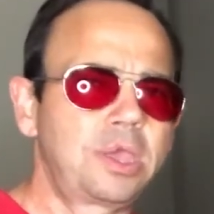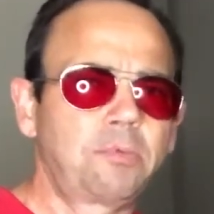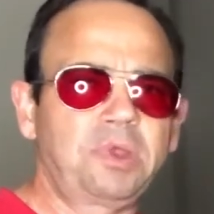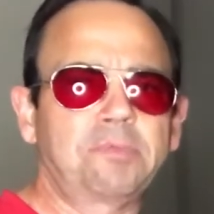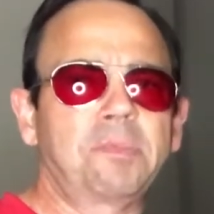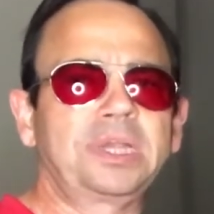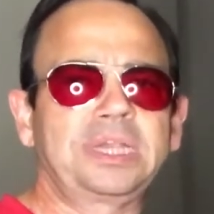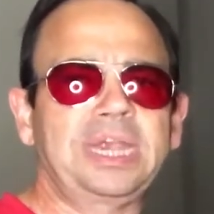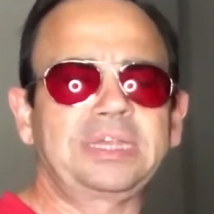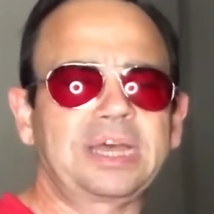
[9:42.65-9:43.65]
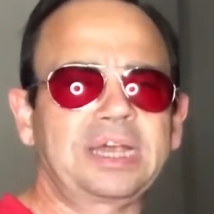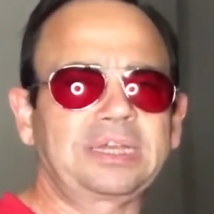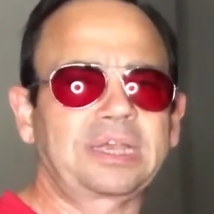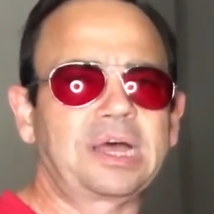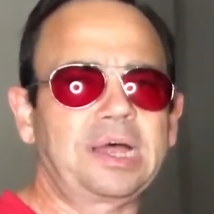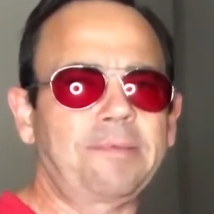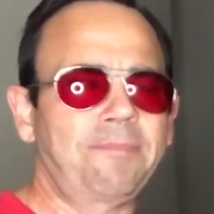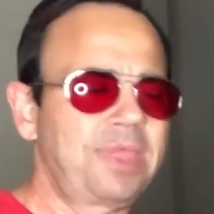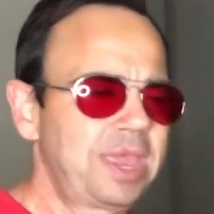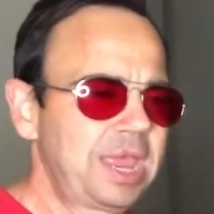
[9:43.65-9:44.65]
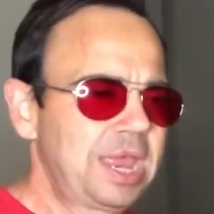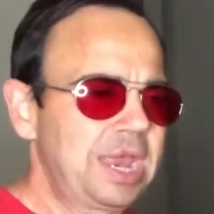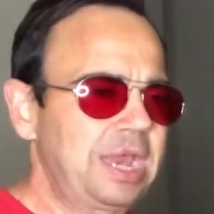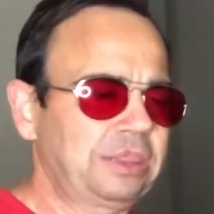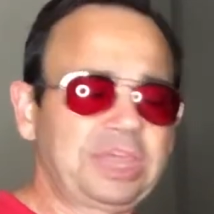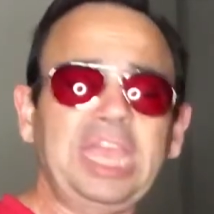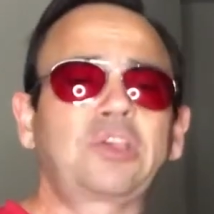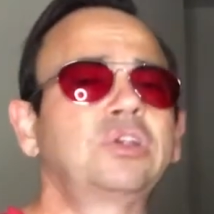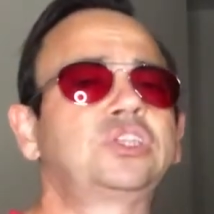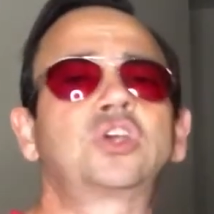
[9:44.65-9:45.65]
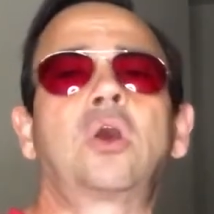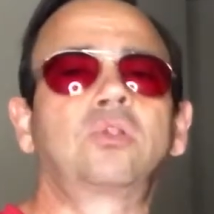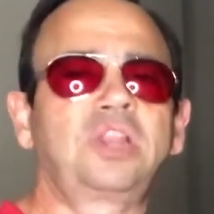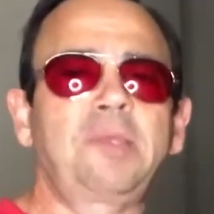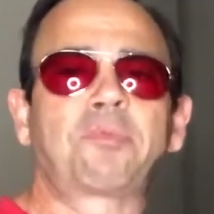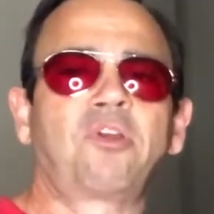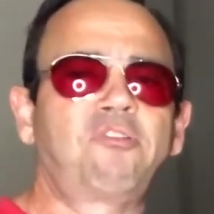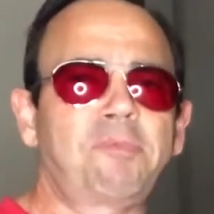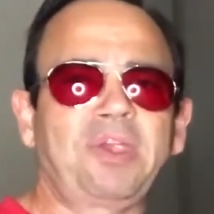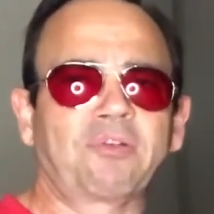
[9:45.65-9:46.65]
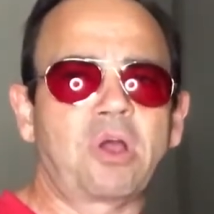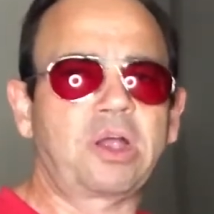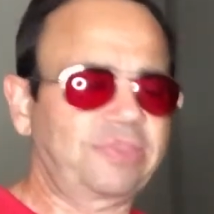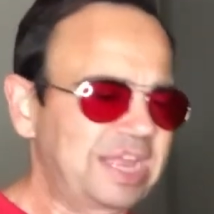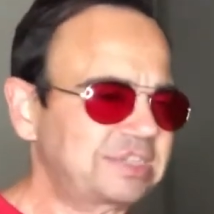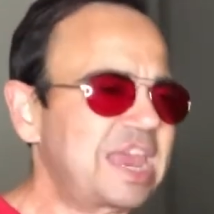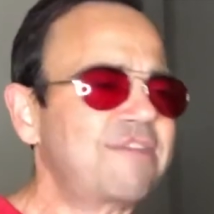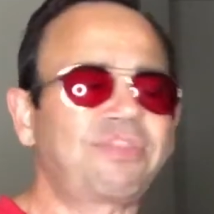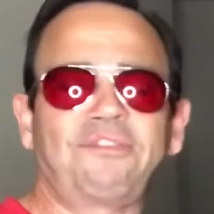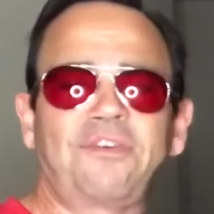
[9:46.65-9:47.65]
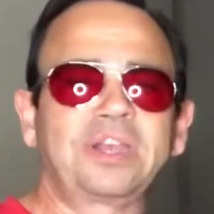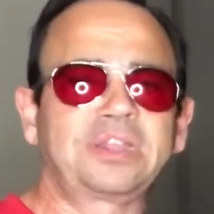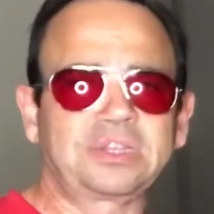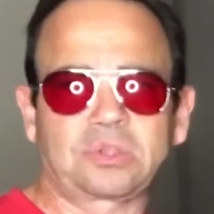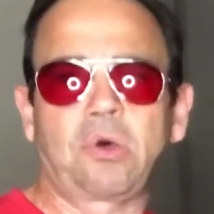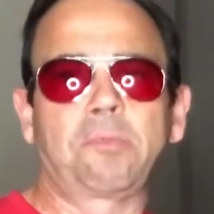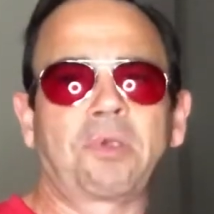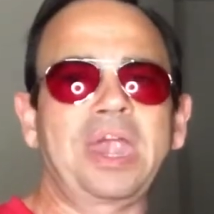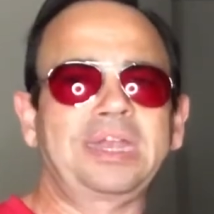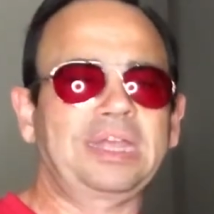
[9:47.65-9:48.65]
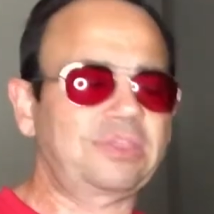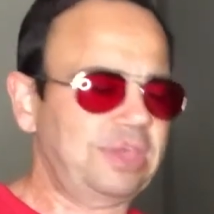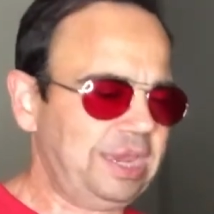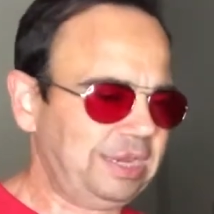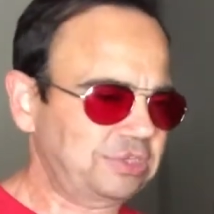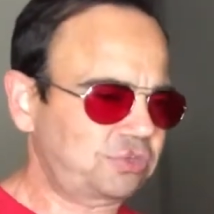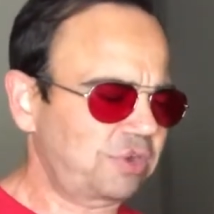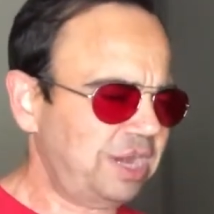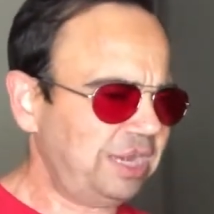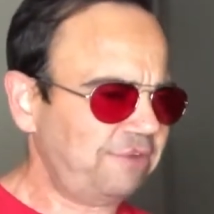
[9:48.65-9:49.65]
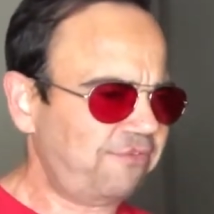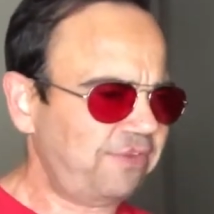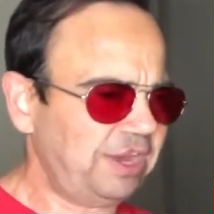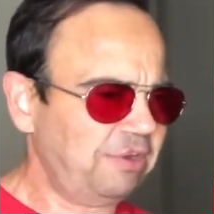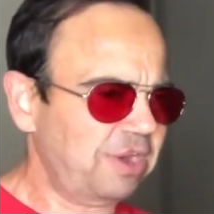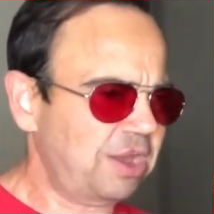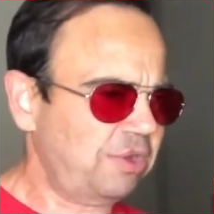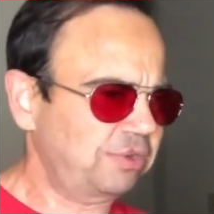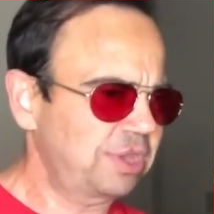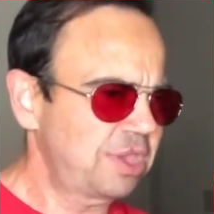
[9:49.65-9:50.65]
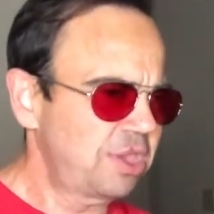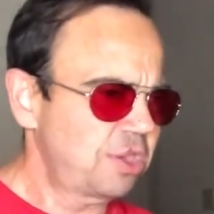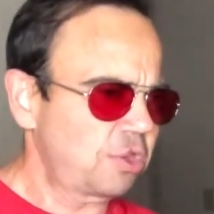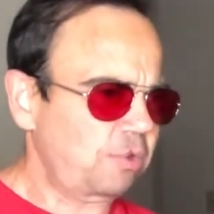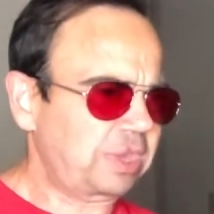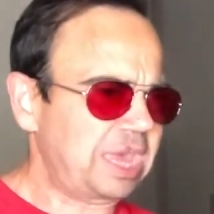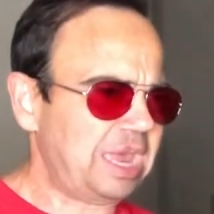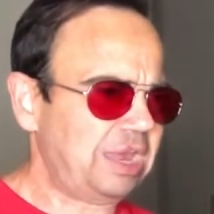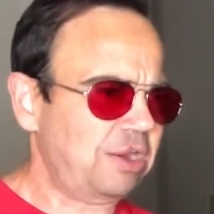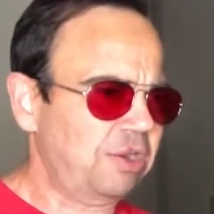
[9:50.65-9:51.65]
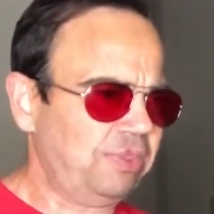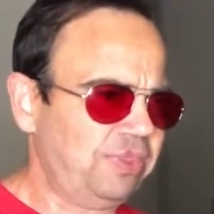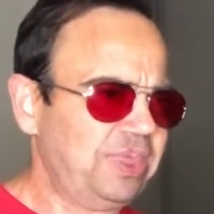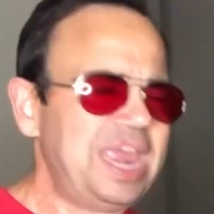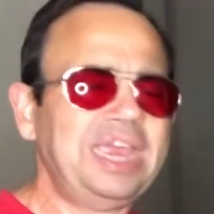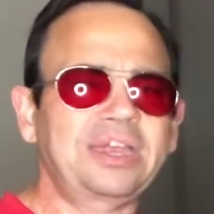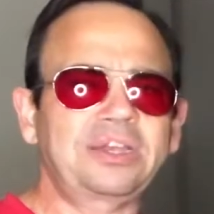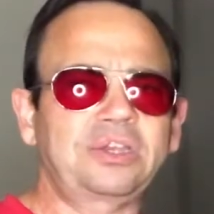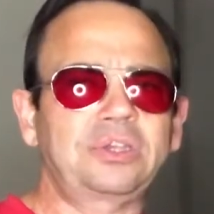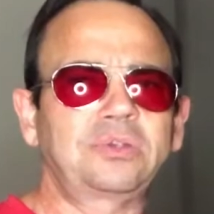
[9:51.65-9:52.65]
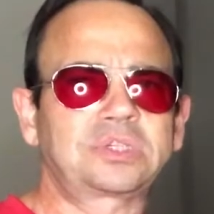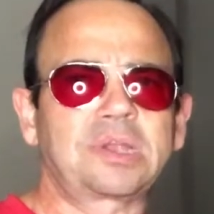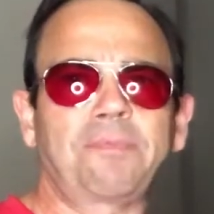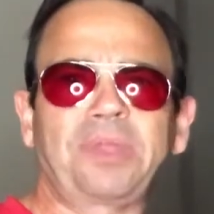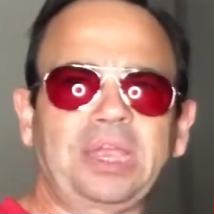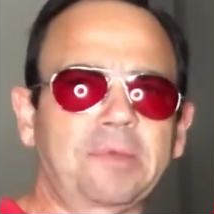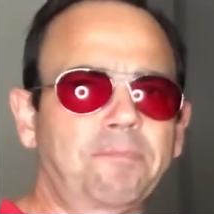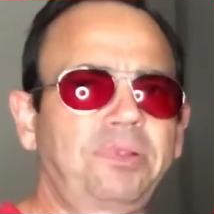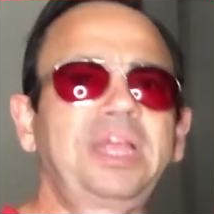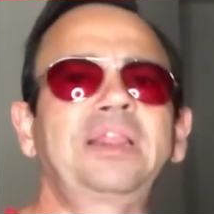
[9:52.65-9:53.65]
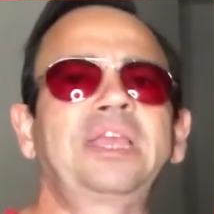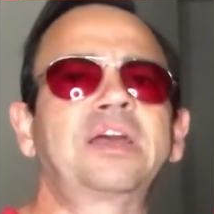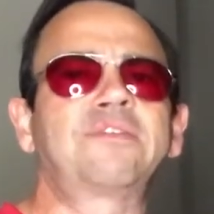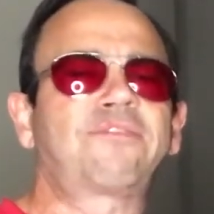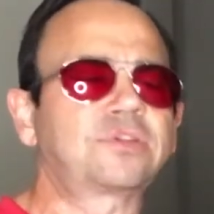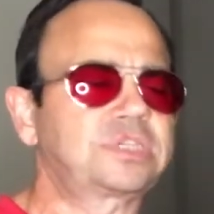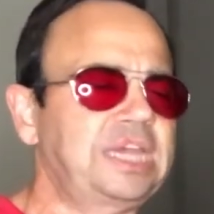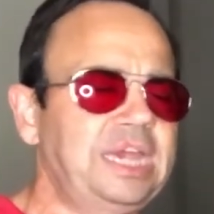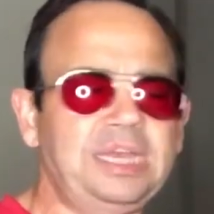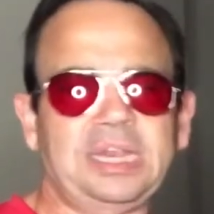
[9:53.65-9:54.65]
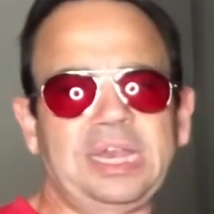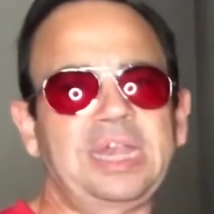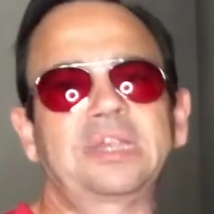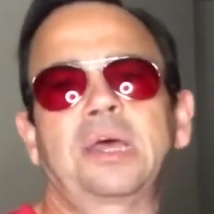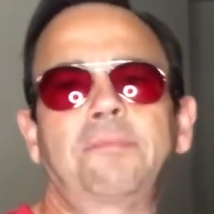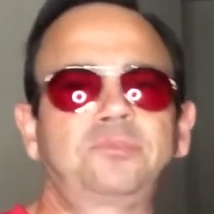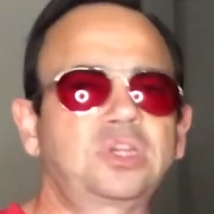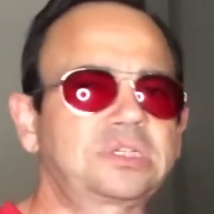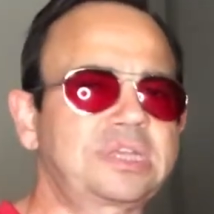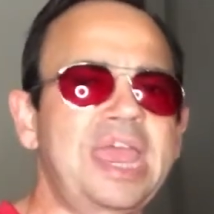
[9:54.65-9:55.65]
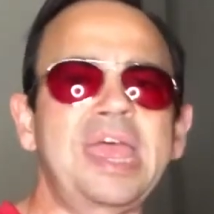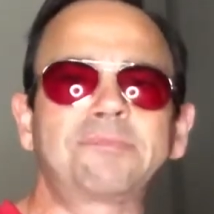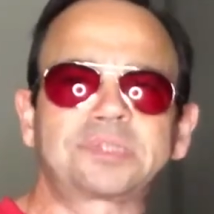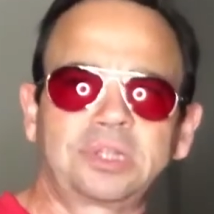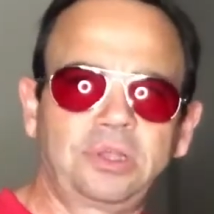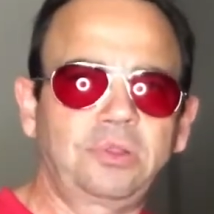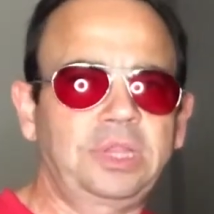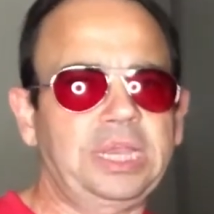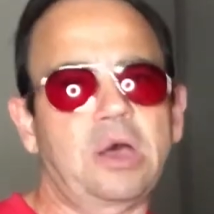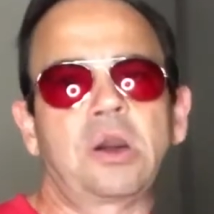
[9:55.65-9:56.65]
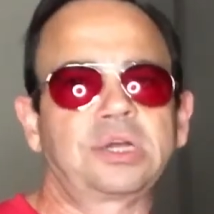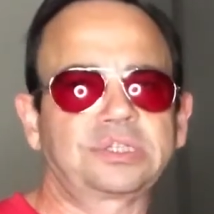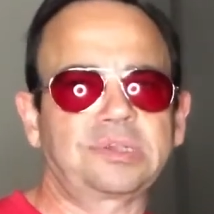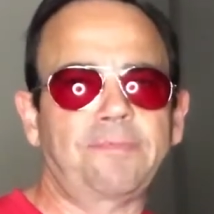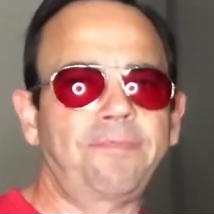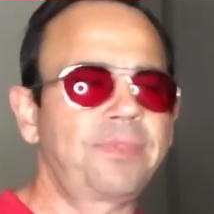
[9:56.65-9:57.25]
with Monday.com. They could totally prove me wrong. That's half the fun of this whole branding thing, is trying to figure out, okay, are they going to do something completely unforeseen and end up just absolutely awesome?